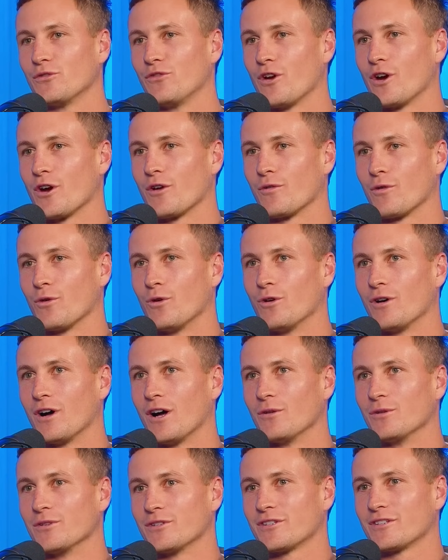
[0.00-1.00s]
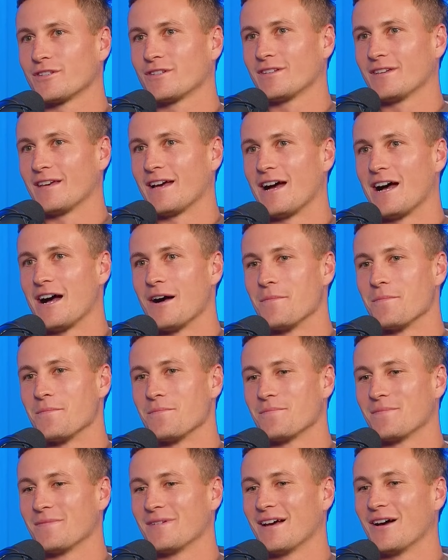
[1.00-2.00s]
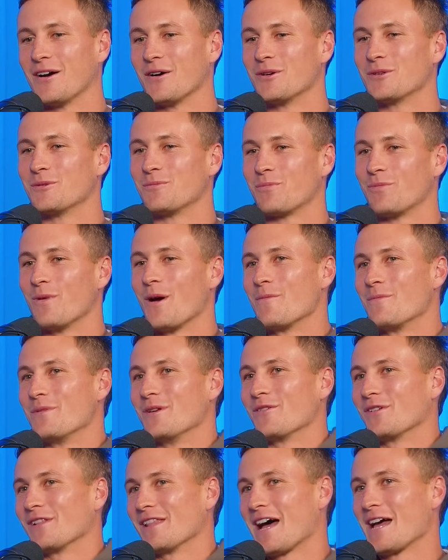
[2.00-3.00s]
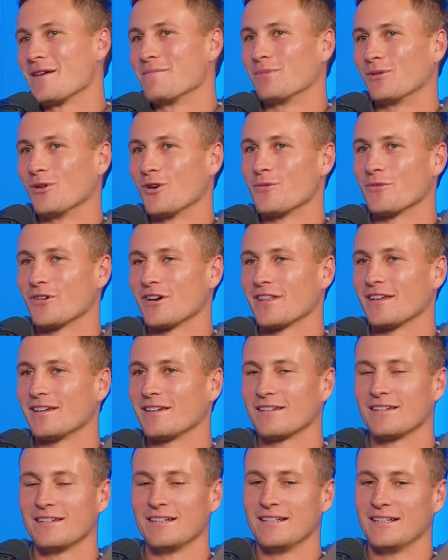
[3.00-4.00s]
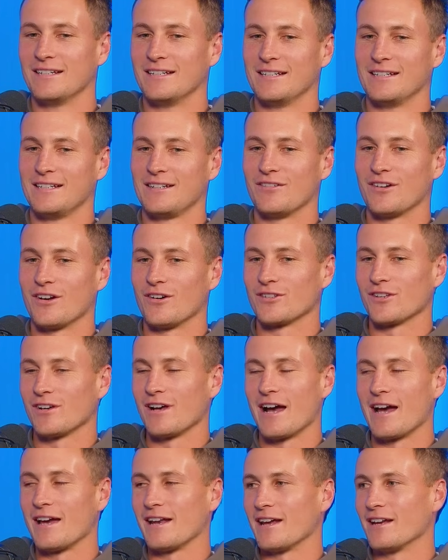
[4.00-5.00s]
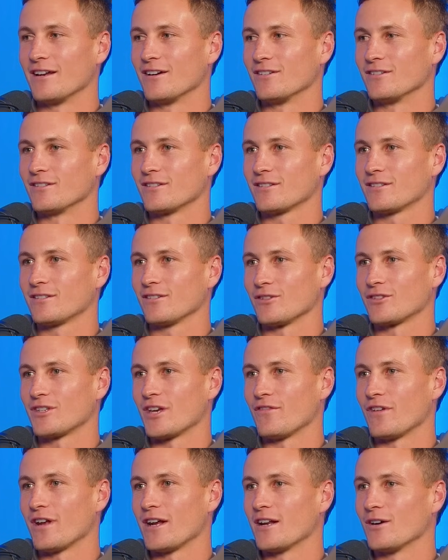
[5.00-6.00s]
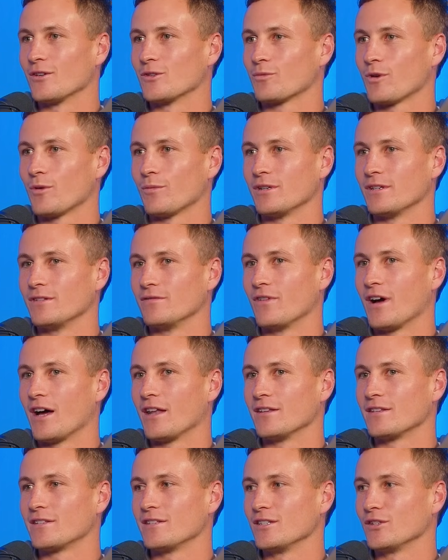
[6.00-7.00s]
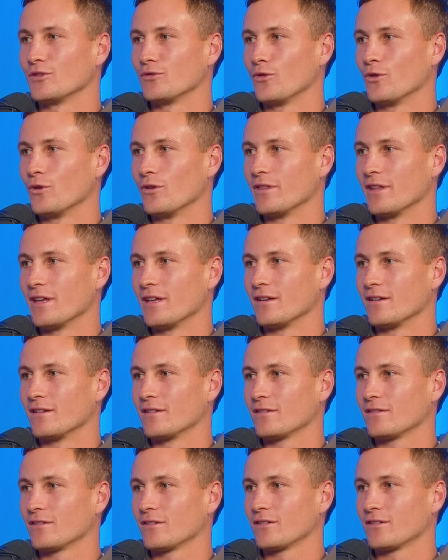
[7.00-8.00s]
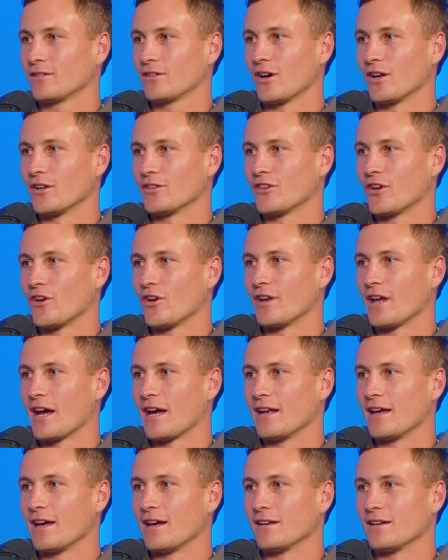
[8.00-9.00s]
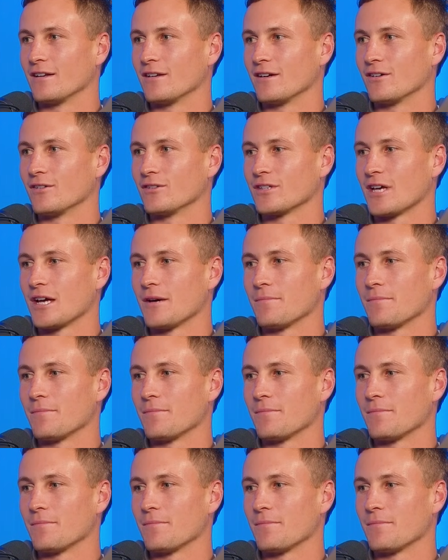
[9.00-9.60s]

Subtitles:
very raw. I was a bit of a late bloomer. I think when I was like 18, or 17, I was probably under 6 foot, and then kind of turned 18, and I was